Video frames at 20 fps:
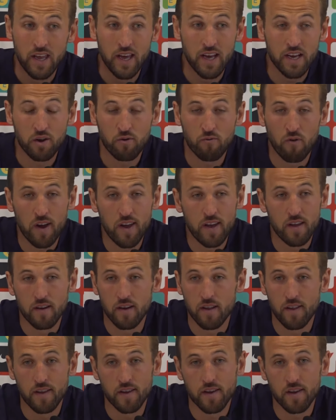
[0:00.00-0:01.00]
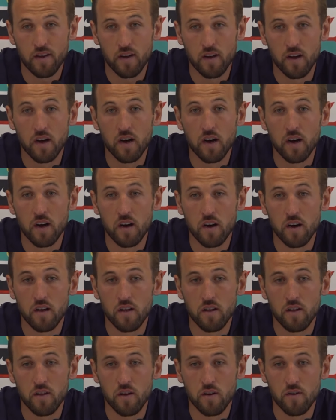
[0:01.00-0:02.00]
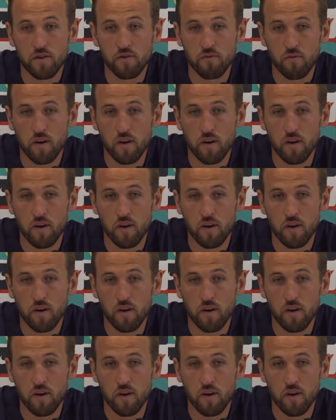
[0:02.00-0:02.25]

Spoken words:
Yeah, it's great. And it's, it's